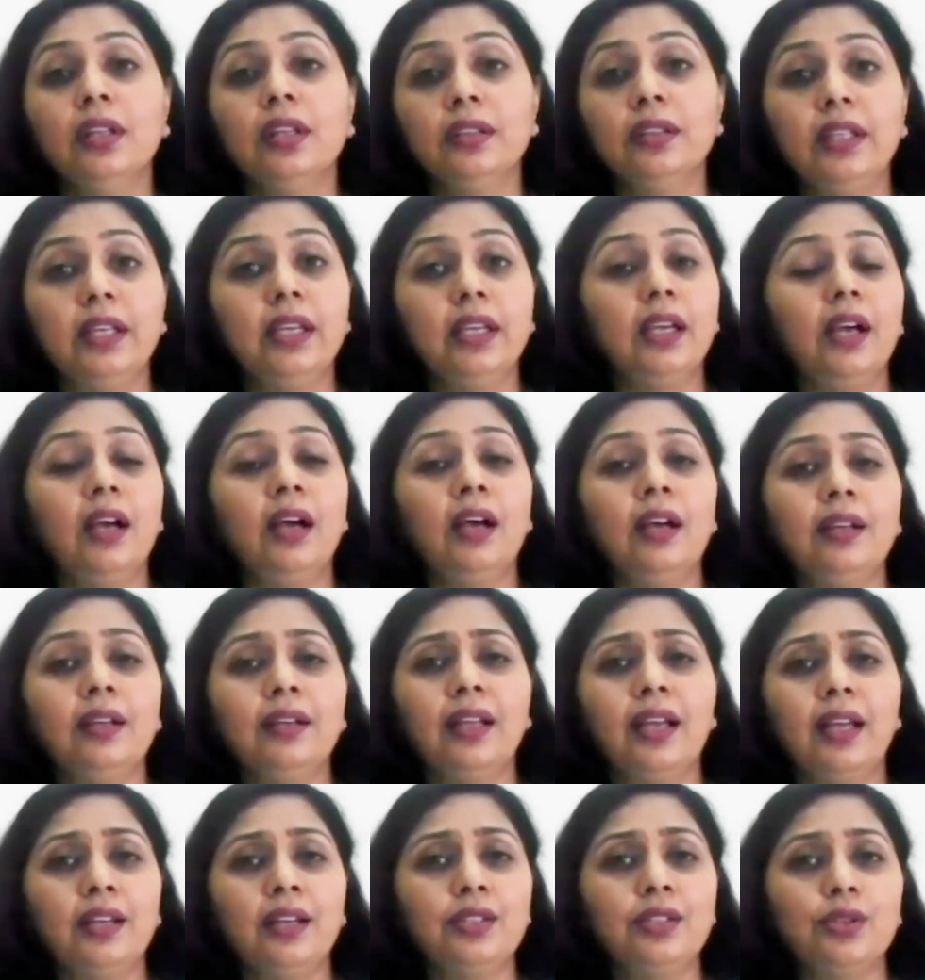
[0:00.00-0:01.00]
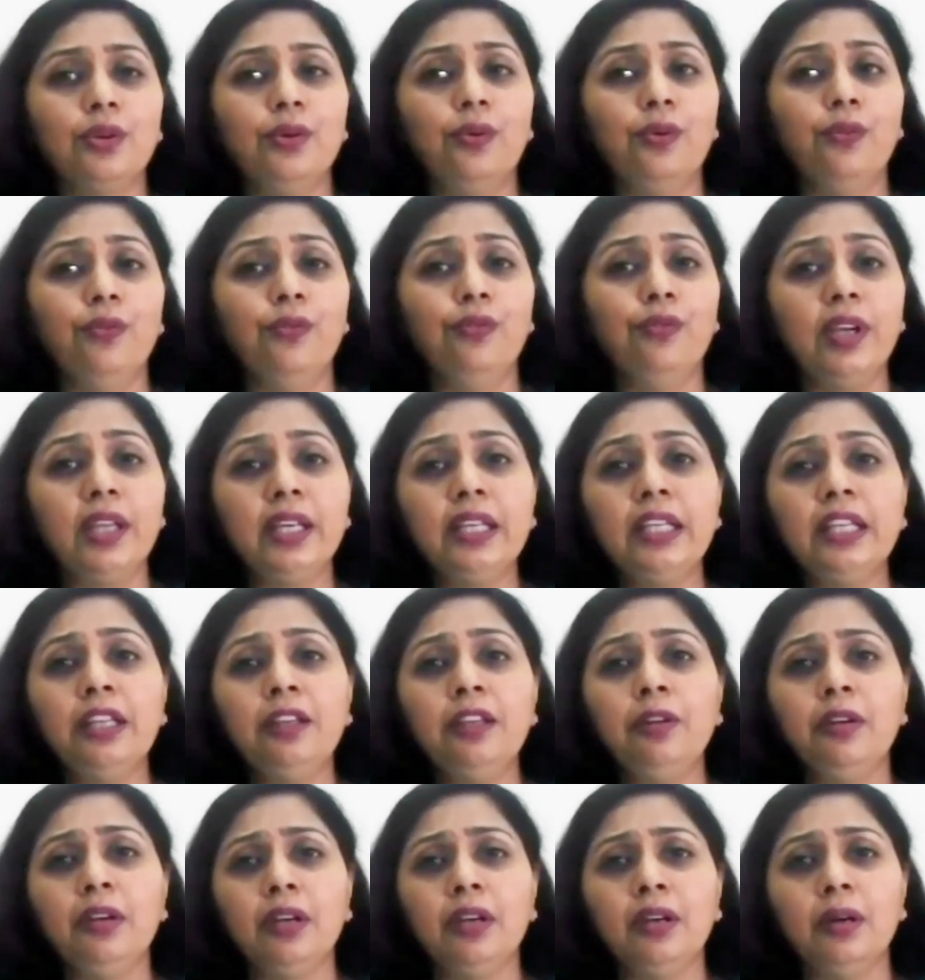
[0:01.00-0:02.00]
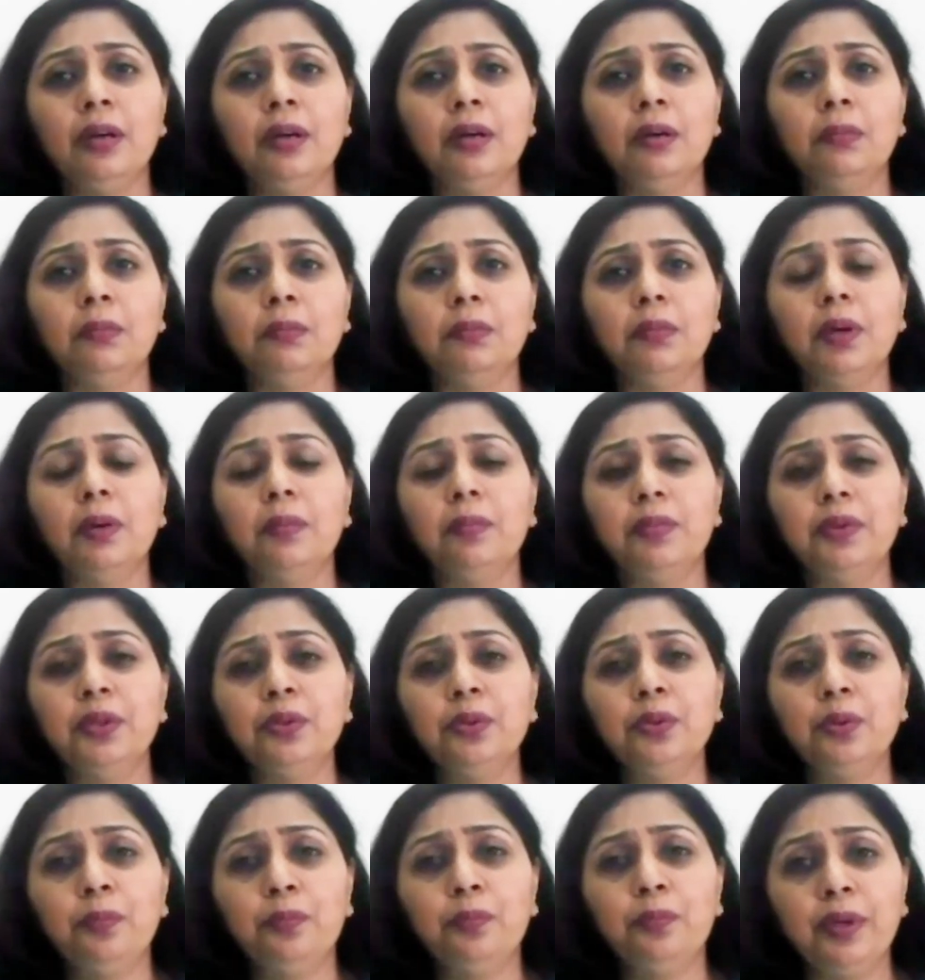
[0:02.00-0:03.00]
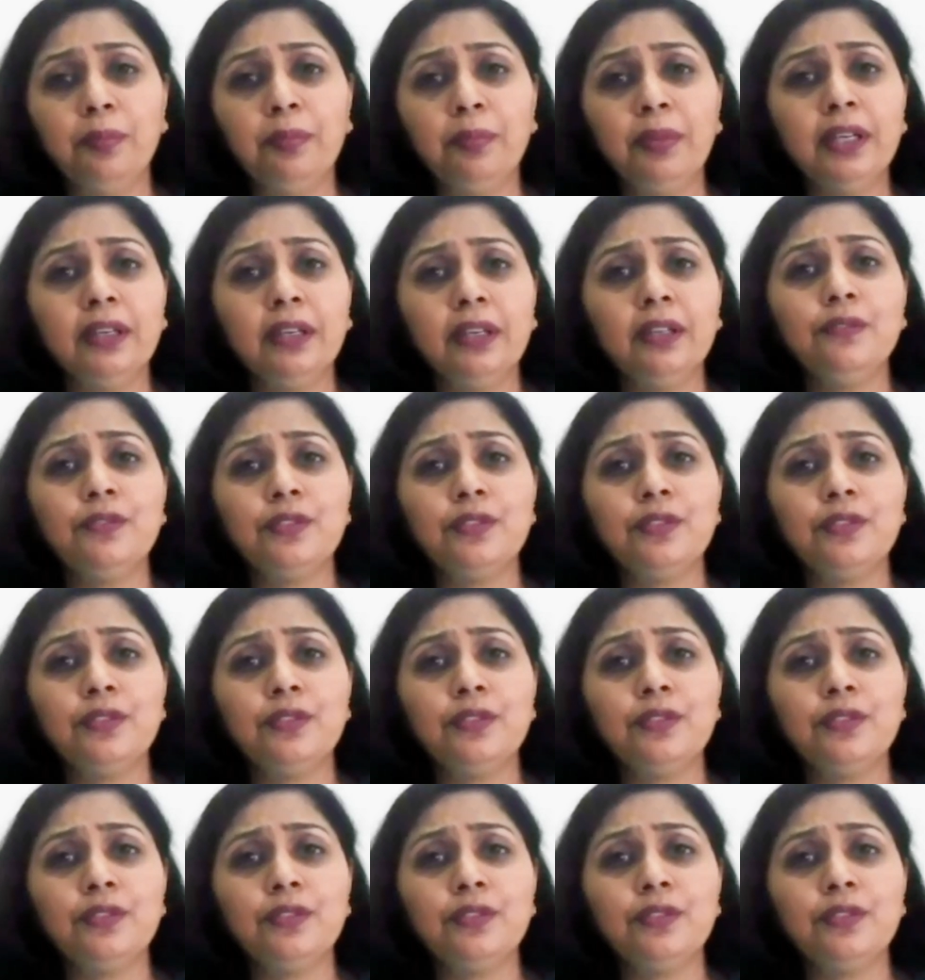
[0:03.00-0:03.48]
they are at a very primitive